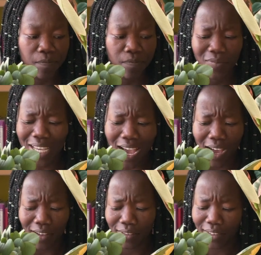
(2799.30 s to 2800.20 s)
Yeah,
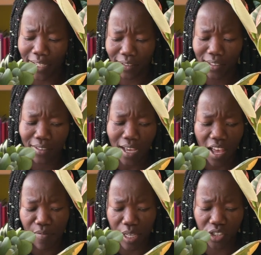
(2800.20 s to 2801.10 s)
like I've
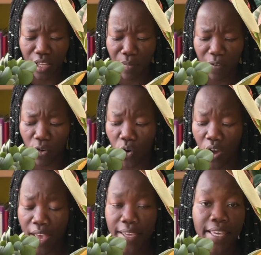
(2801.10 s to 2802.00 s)
mentioned them before.
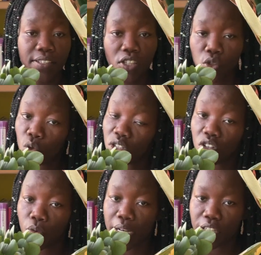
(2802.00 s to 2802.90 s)
Yes, the saucers are
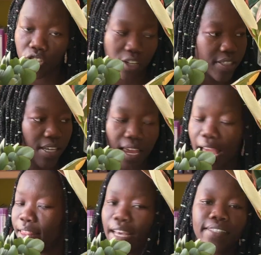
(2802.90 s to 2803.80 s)
really dirty,
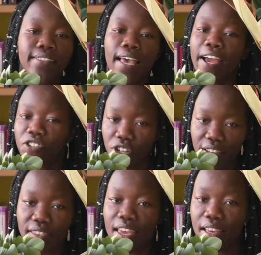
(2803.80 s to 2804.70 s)
and that's actually a
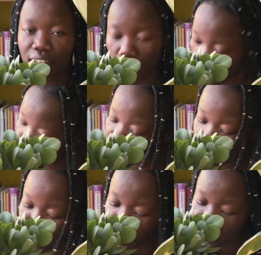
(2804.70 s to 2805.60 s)
thing, also a
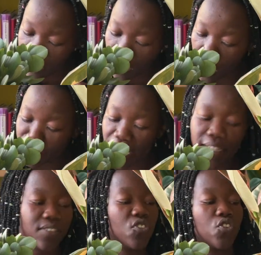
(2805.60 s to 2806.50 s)
spring thing on my
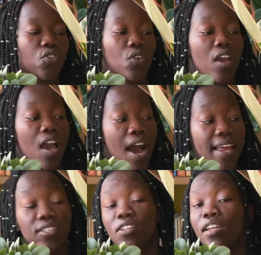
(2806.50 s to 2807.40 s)
list to do. I
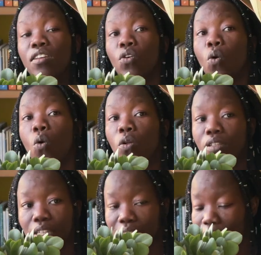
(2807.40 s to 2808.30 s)
need to clean all
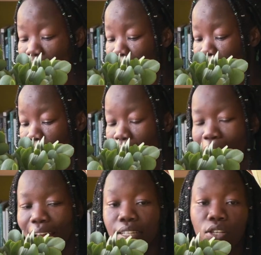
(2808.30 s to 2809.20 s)
these, like
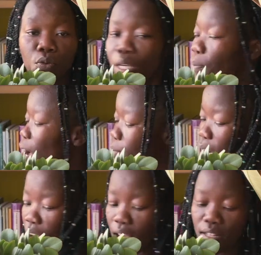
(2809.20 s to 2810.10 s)
I need to repot
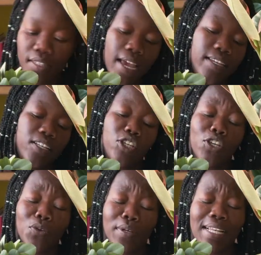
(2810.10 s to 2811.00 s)
plants, I need
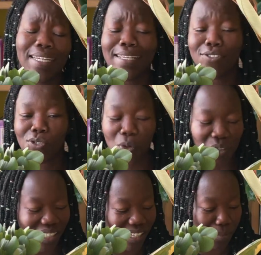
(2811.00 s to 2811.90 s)
to clean
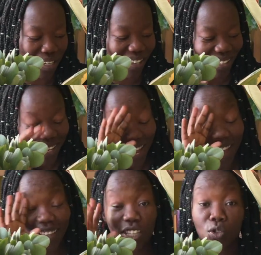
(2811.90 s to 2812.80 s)
saucers, because
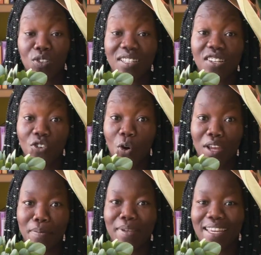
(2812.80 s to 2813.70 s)
these saucers annoy
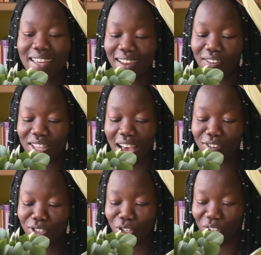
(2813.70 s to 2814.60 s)
me with how
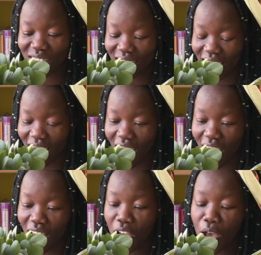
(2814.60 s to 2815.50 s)
dirty they
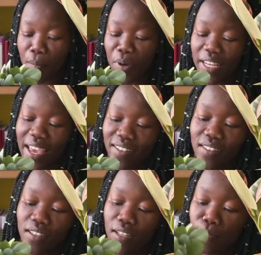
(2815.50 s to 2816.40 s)
are. But yes,
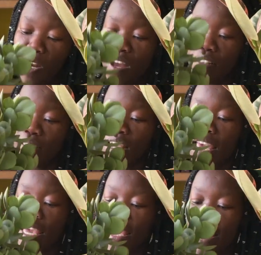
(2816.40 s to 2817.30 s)
this plant
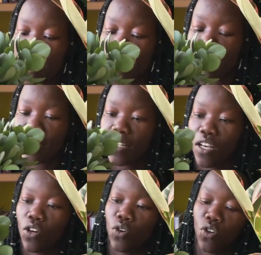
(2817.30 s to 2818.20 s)
is
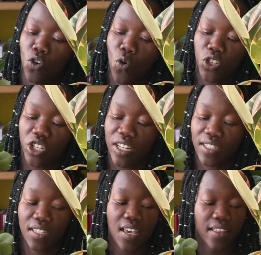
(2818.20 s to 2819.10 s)

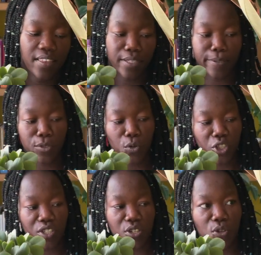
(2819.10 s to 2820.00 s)
gorgeous. This one's
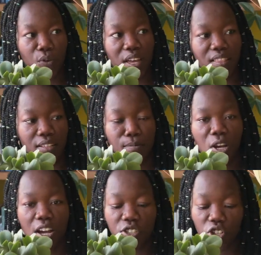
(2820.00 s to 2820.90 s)
gorgeous too in this
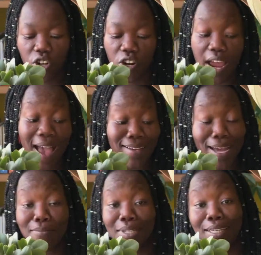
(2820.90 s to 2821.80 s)
planter, and
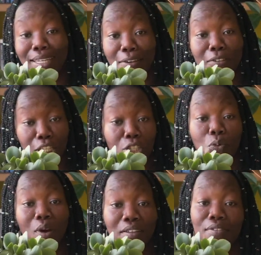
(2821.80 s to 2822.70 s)
I'm gonna give each
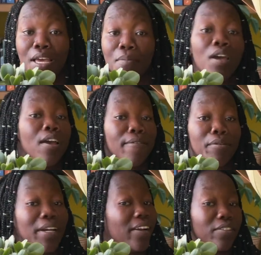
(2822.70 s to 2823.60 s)
one of them
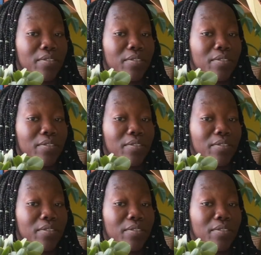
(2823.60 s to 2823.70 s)
3 out of 3.